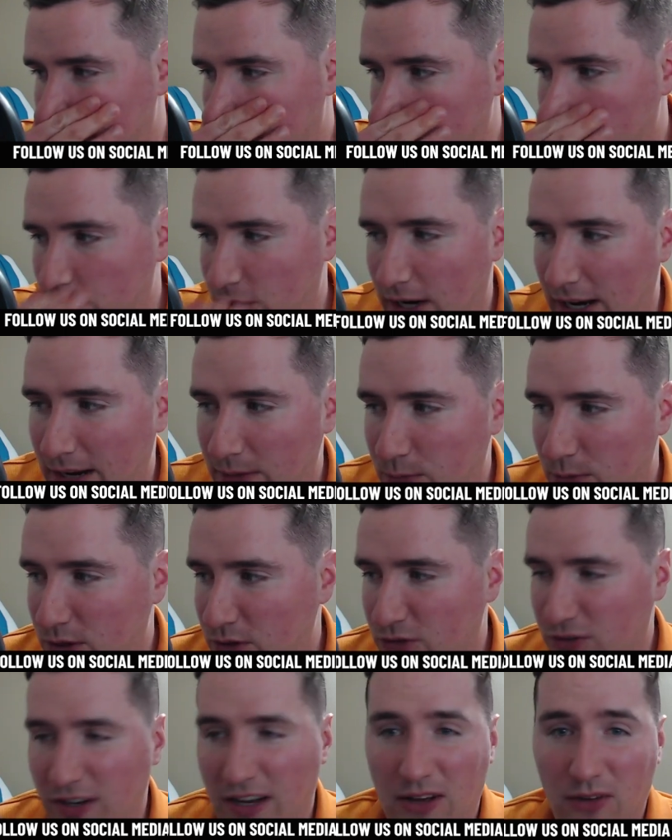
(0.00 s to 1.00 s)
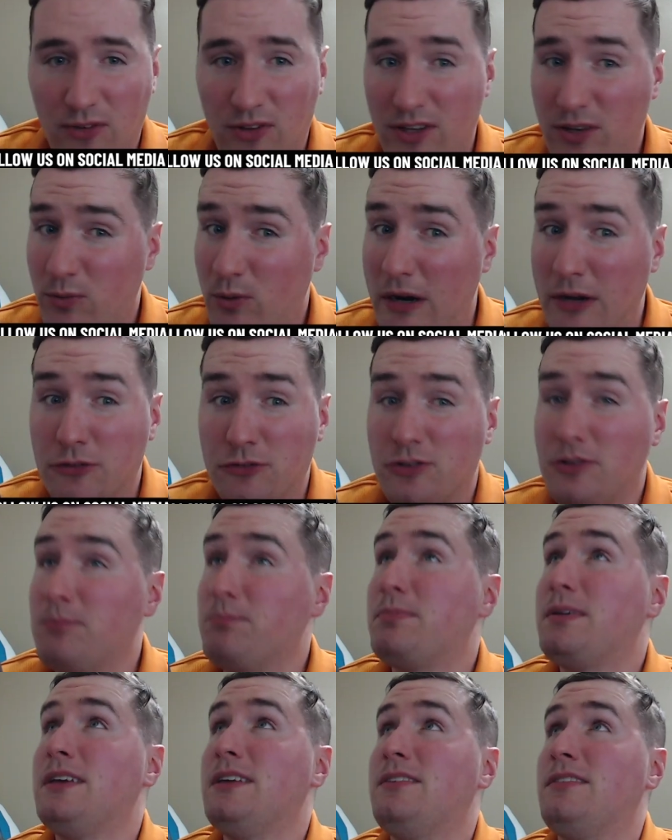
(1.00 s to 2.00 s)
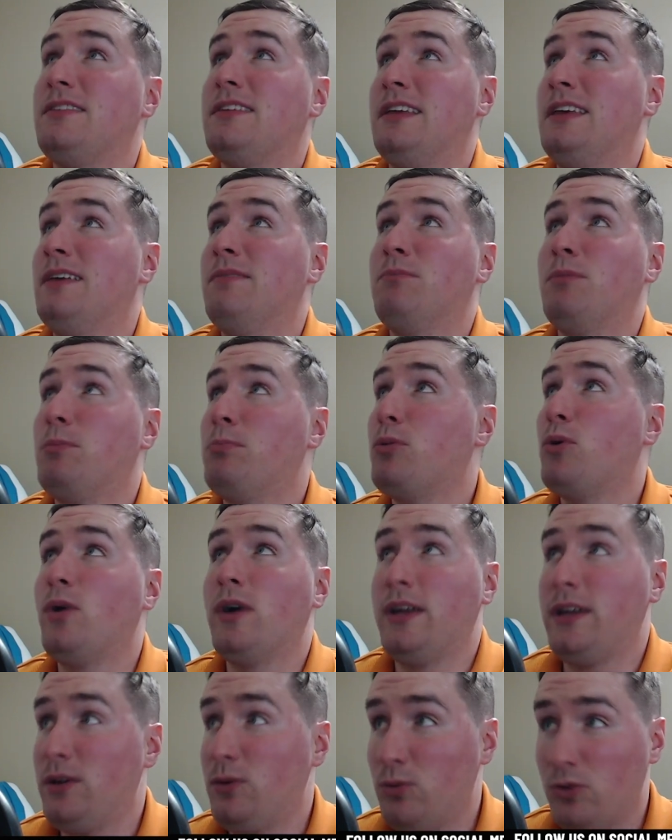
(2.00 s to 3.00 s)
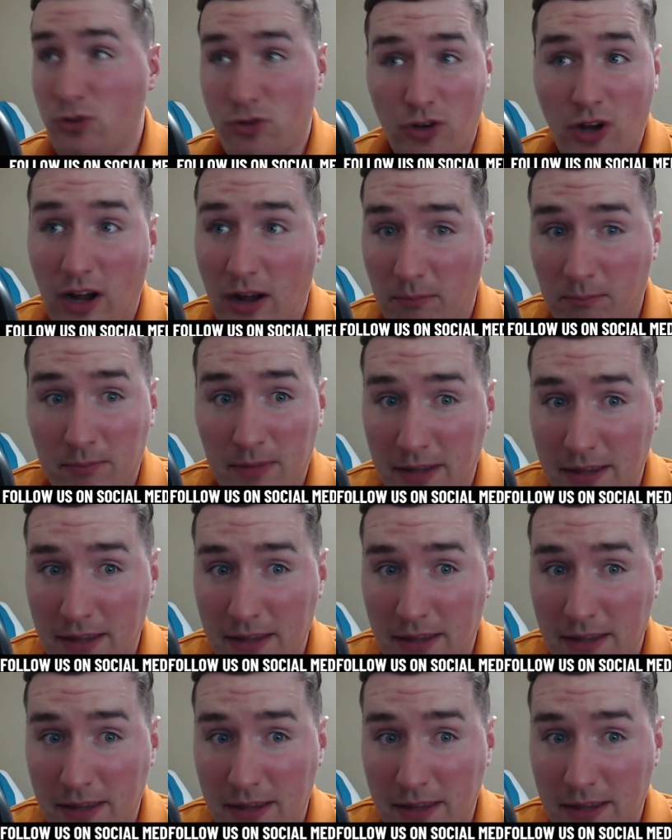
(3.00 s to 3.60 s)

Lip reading: John Wes Townley, rest in peace to him, but boy, he was dumb.